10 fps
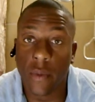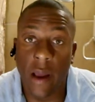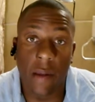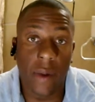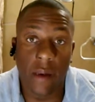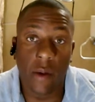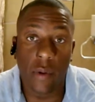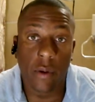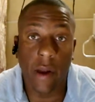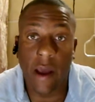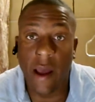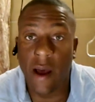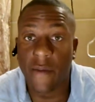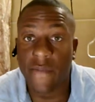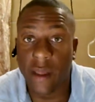do not mean that we do not
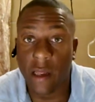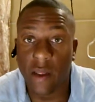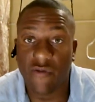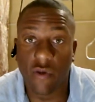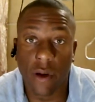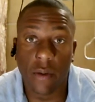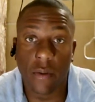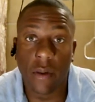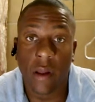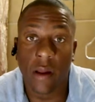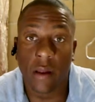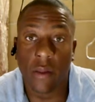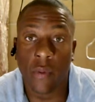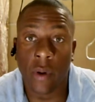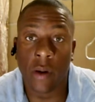have daily struggles.
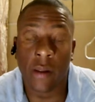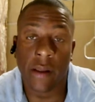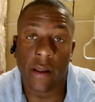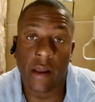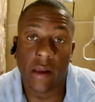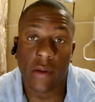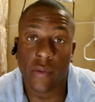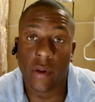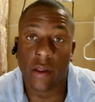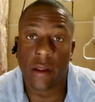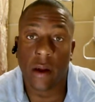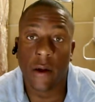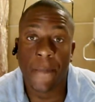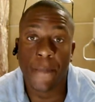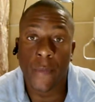And so one of the things I do is
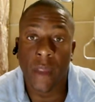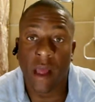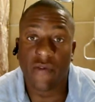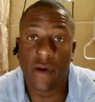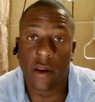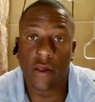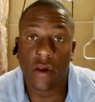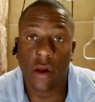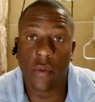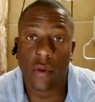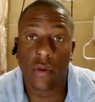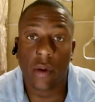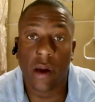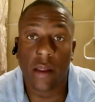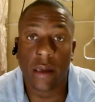um, I try to share with
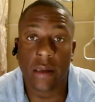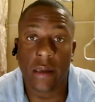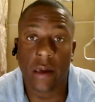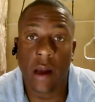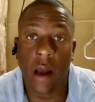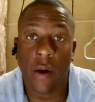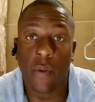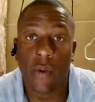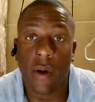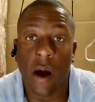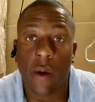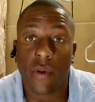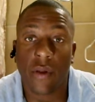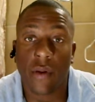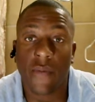you guys out there how we
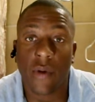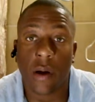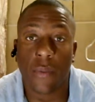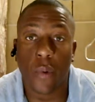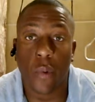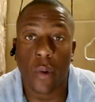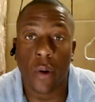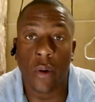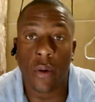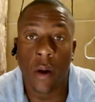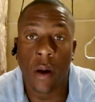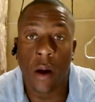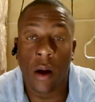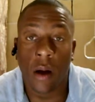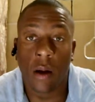how we should overcome through the word.
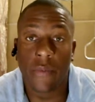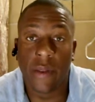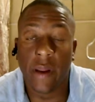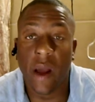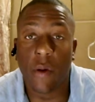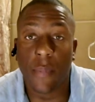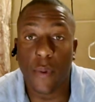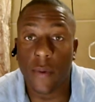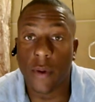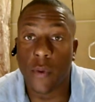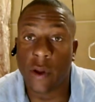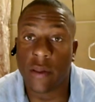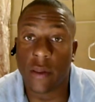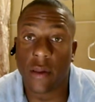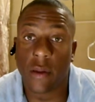Um, today I want to pose a
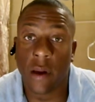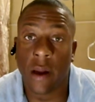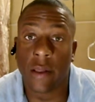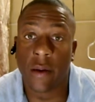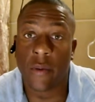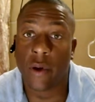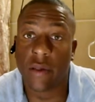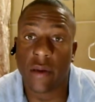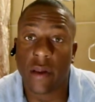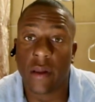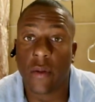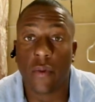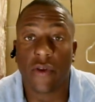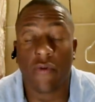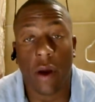question to you guys, and the question is,
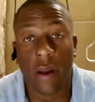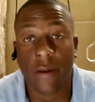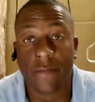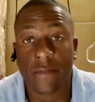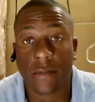who is right?